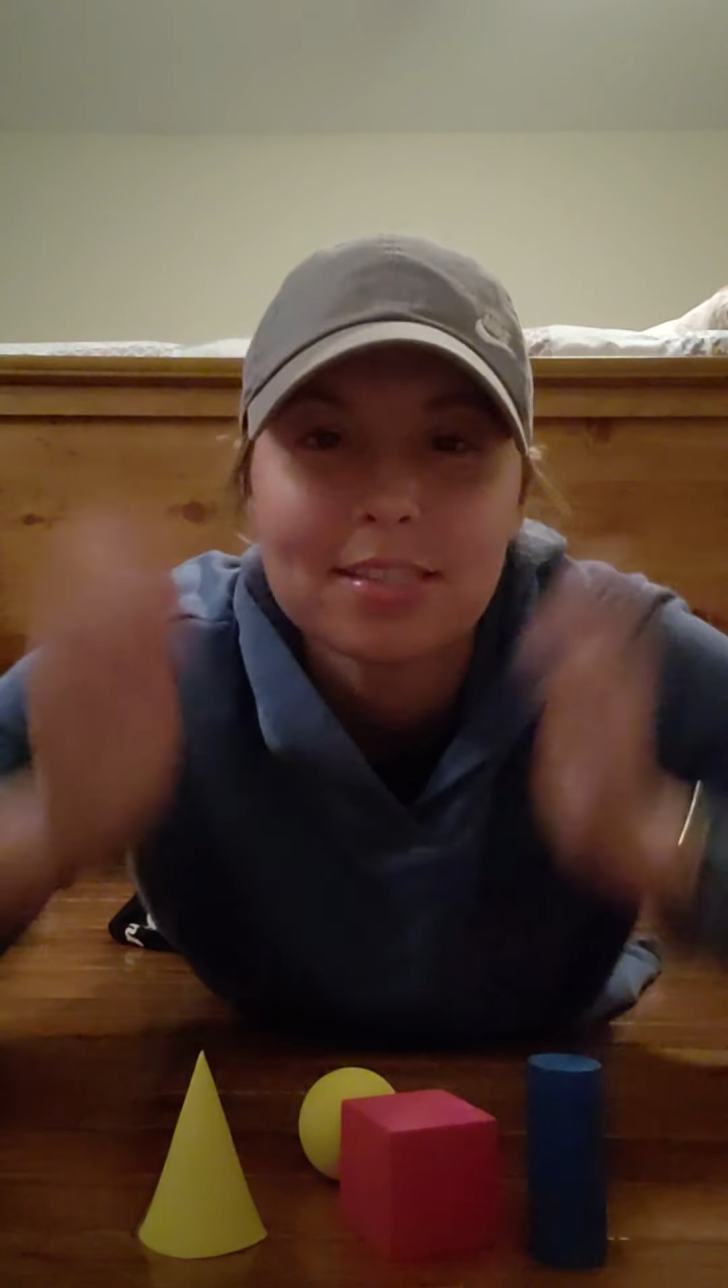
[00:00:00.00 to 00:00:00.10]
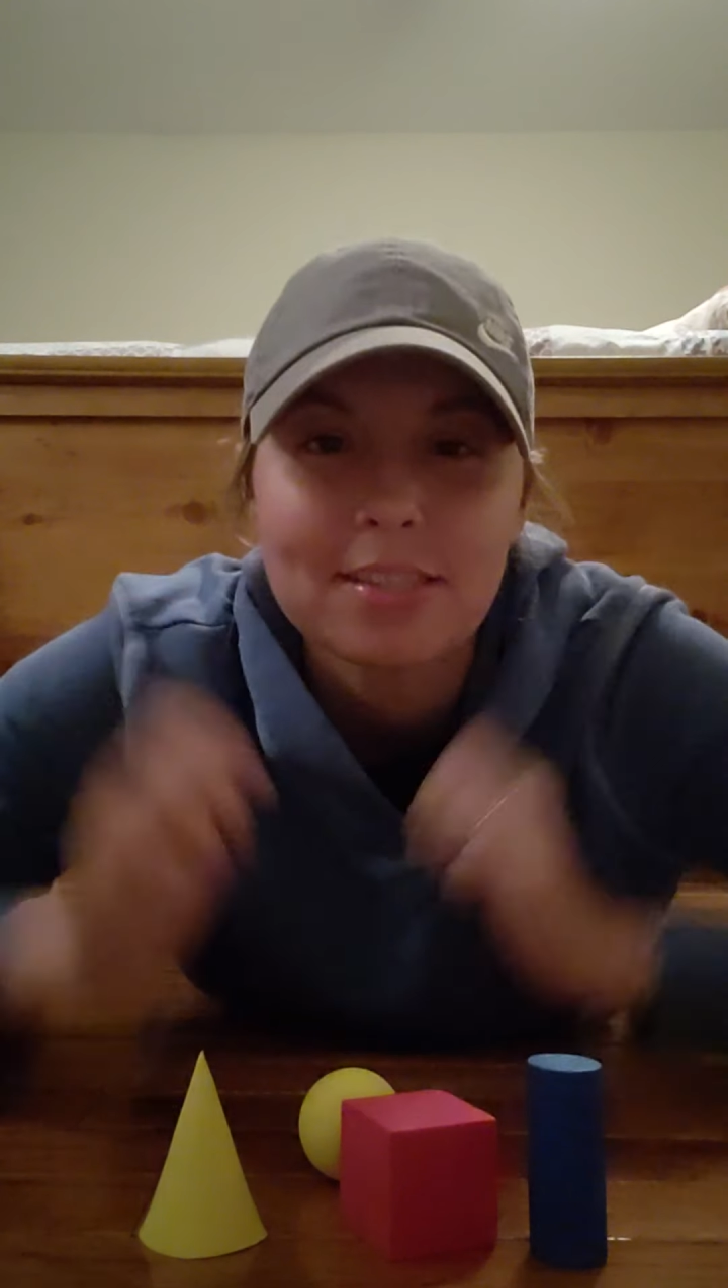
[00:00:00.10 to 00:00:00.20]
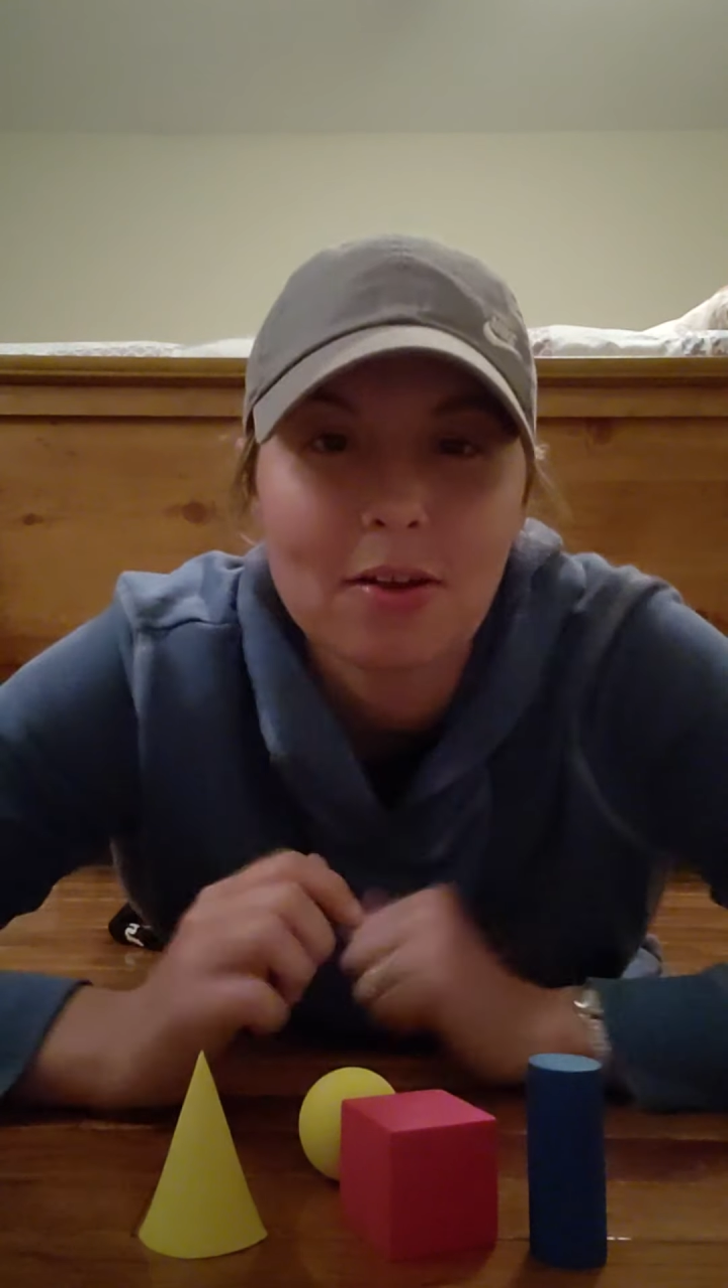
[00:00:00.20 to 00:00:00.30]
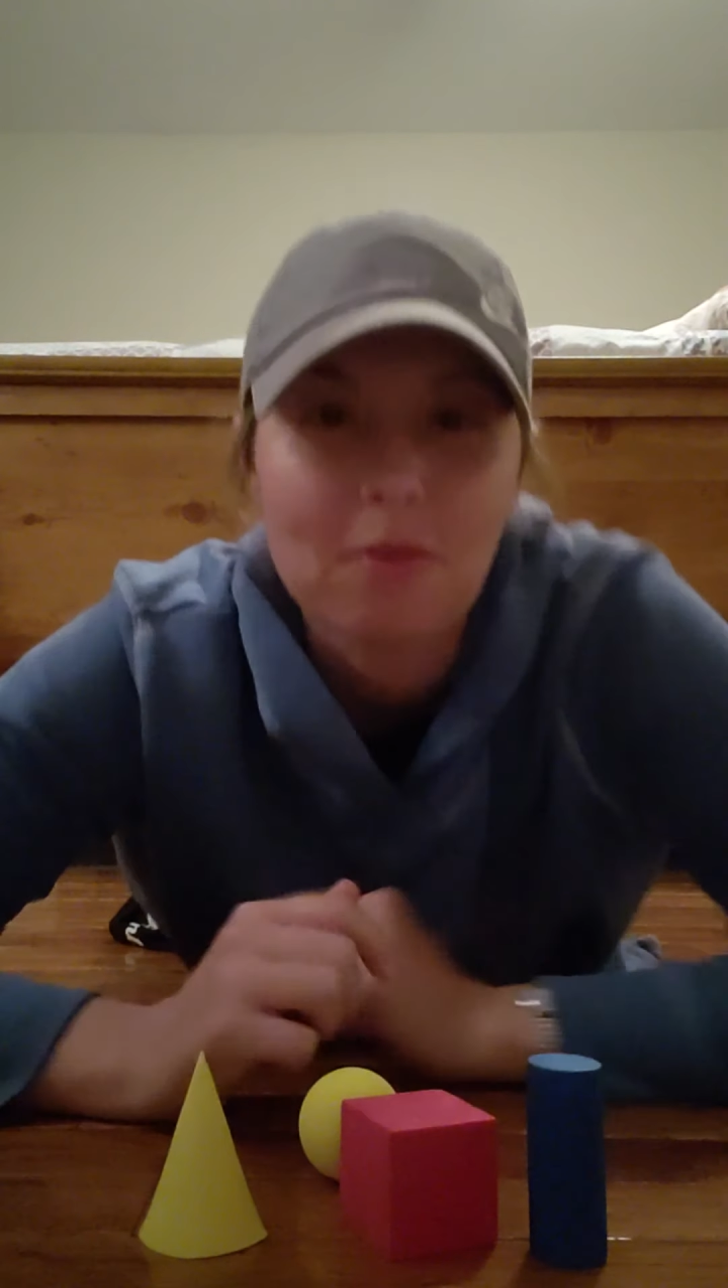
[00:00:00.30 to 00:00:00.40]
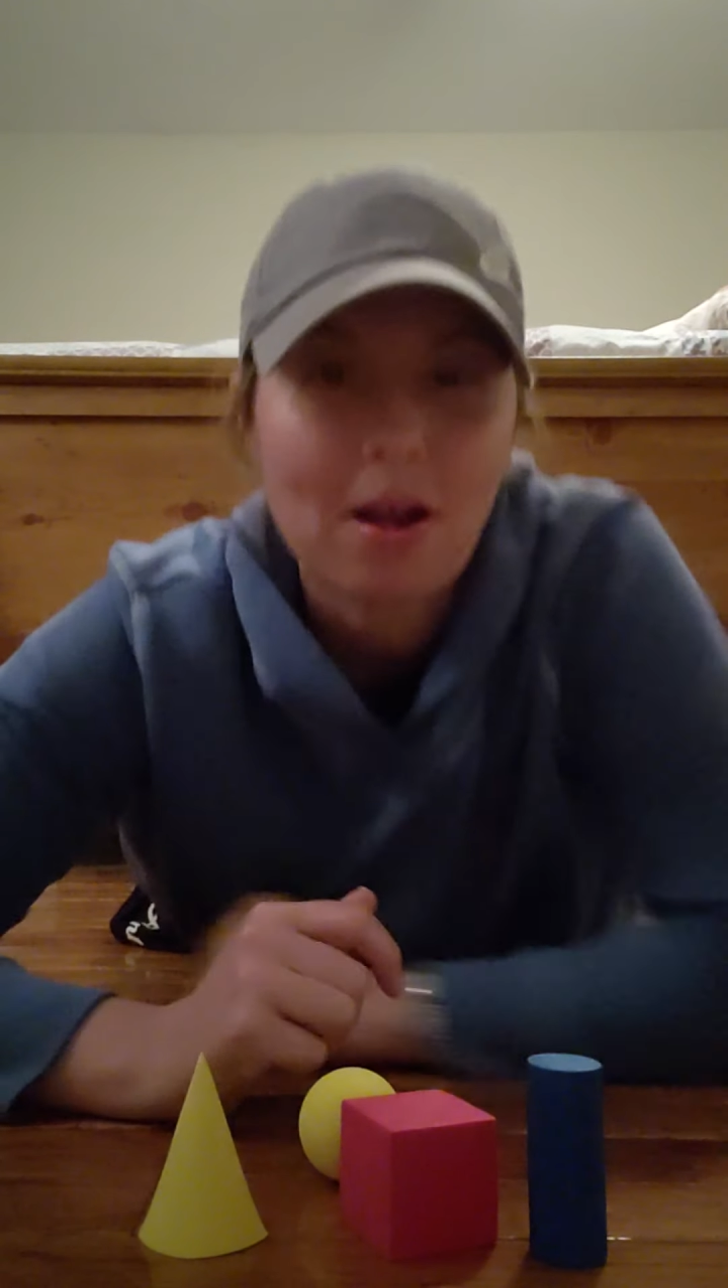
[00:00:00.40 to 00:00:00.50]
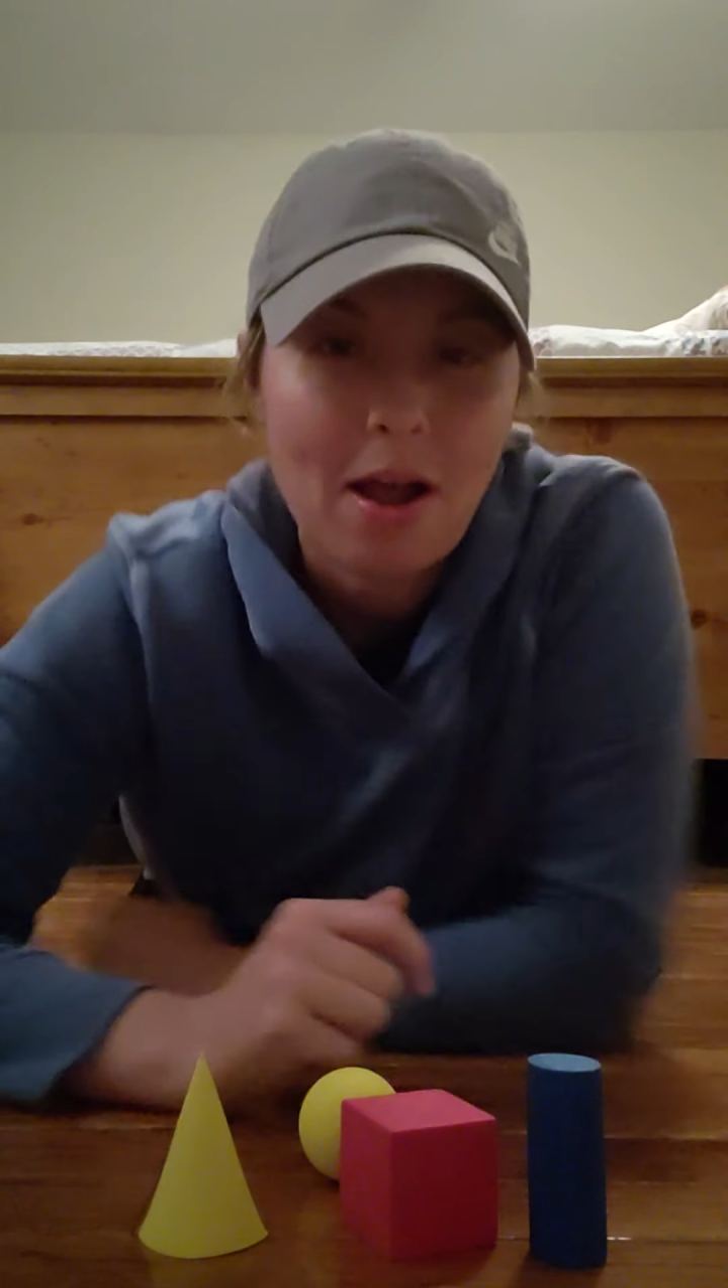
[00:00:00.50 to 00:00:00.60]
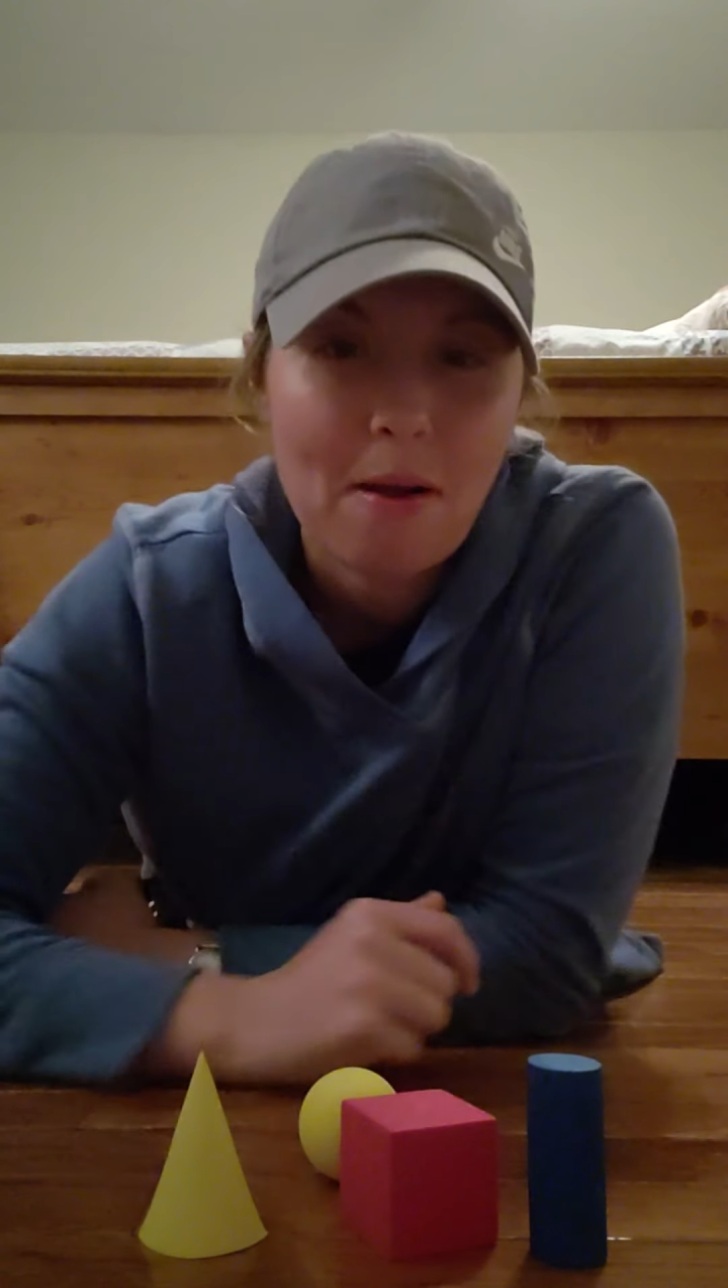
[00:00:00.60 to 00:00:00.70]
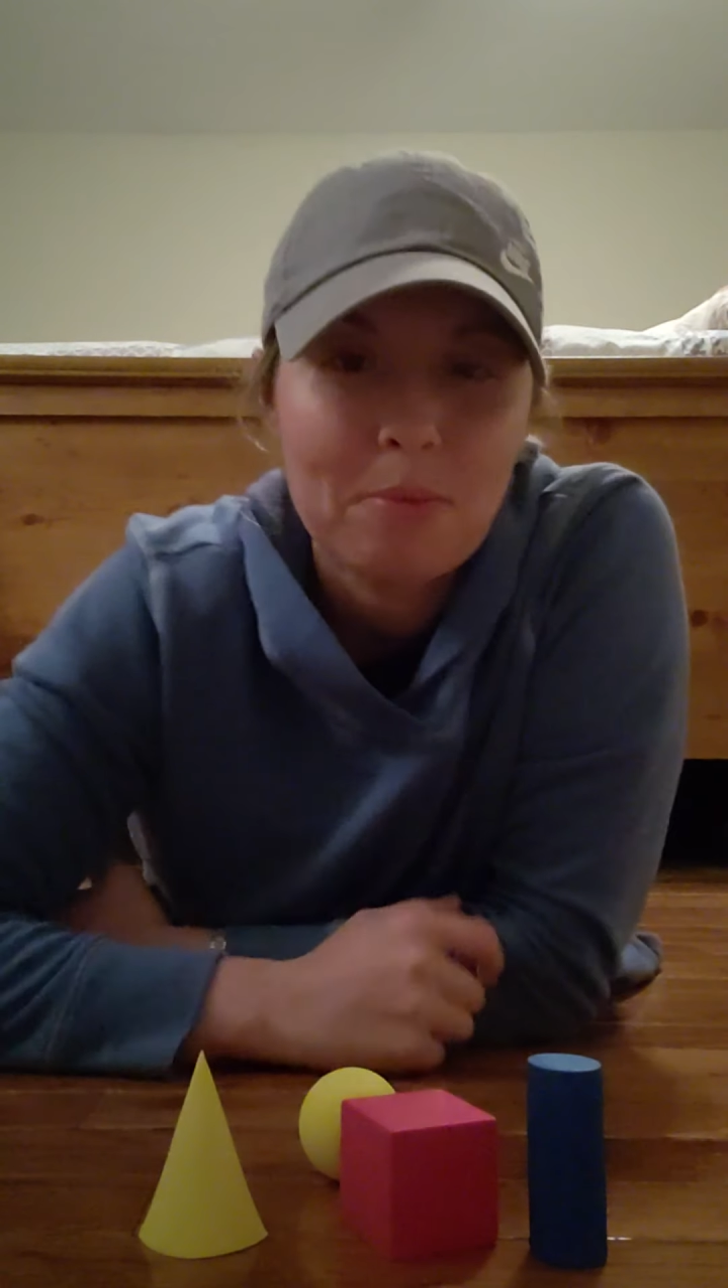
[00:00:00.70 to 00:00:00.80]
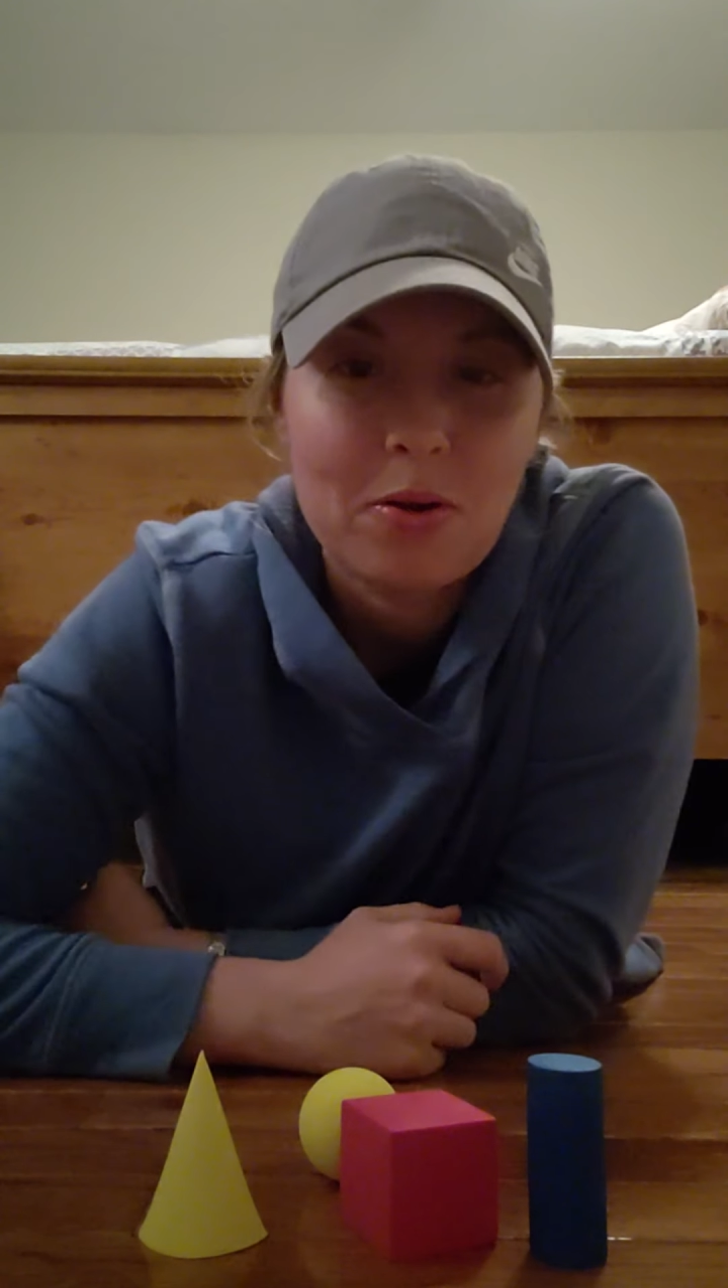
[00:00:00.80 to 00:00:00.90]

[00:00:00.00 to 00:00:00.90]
so I'm